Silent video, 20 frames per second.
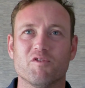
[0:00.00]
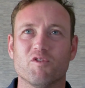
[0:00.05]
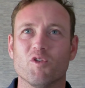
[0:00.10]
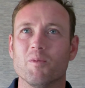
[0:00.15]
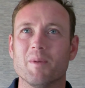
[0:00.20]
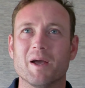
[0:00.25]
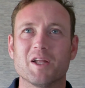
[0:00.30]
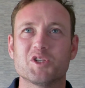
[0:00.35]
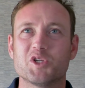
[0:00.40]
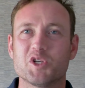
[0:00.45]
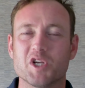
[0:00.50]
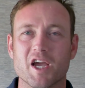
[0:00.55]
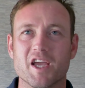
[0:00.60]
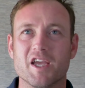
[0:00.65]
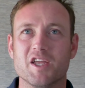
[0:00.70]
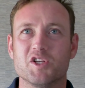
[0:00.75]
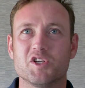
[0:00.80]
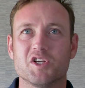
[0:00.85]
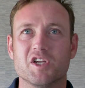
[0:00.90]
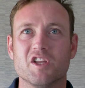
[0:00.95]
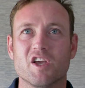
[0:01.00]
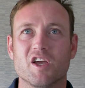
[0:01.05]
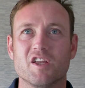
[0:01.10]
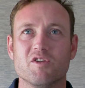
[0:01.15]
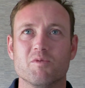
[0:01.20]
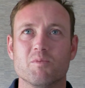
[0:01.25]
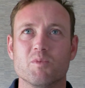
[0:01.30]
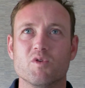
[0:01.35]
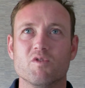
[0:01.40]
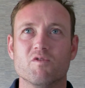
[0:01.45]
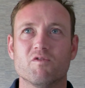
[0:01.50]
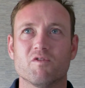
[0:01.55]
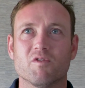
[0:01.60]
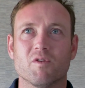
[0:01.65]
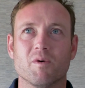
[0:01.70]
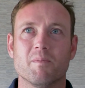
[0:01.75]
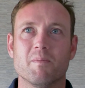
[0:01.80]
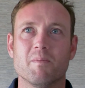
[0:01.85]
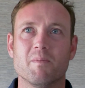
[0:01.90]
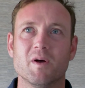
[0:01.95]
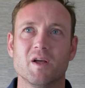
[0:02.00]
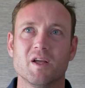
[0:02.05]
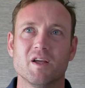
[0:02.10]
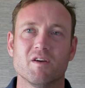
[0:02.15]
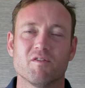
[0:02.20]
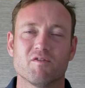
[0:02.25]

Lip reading: formats change, and you move from